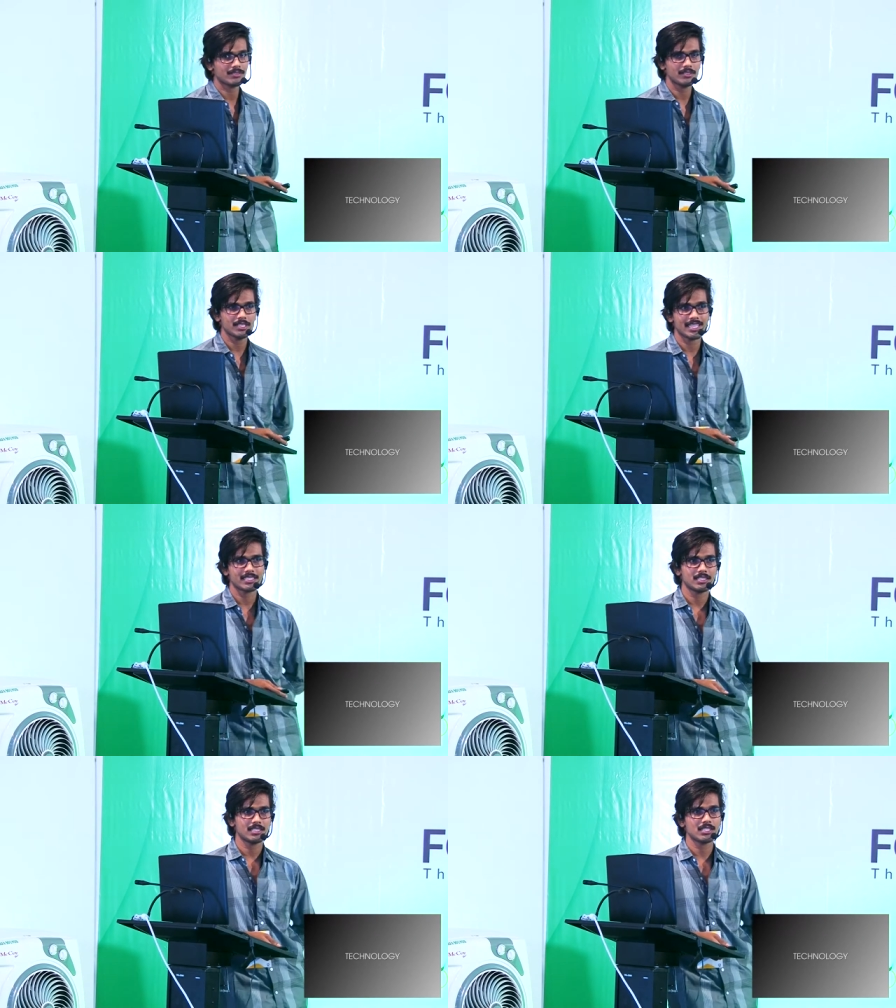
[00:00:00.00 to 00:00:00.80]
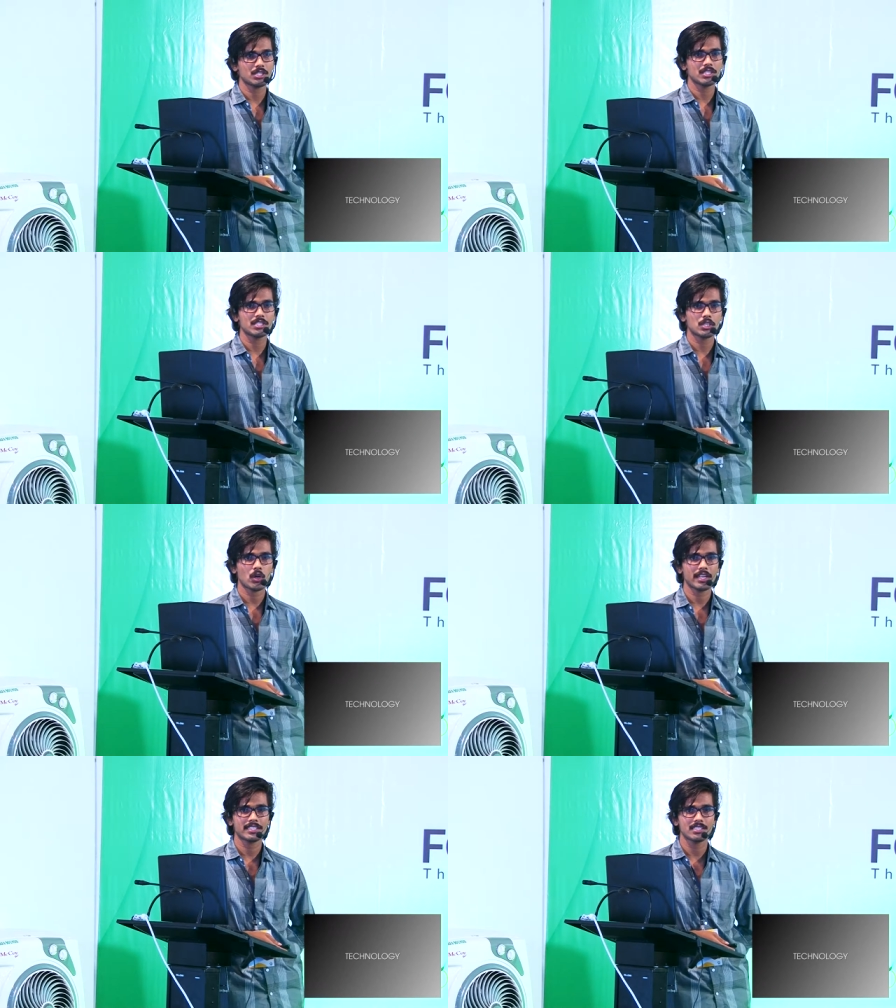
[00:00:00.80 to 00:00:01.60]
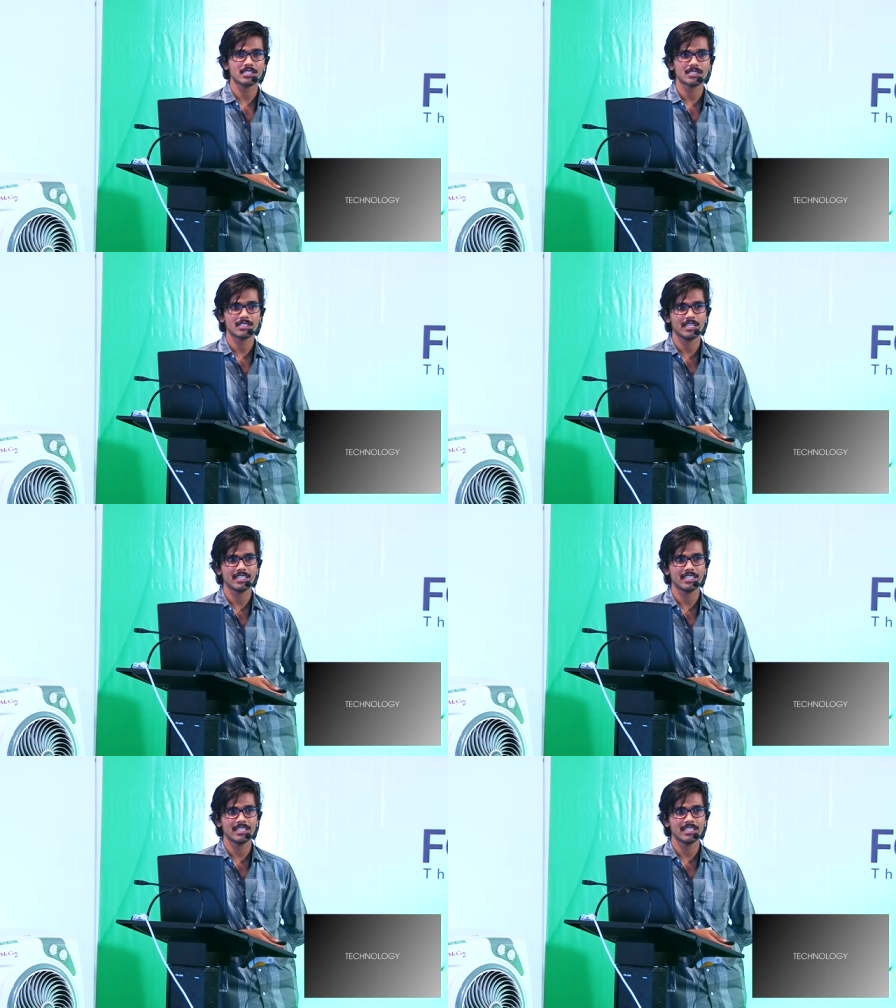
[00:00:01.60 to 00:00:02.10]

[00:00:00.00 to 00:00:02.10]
Like uh, in Stone Ages,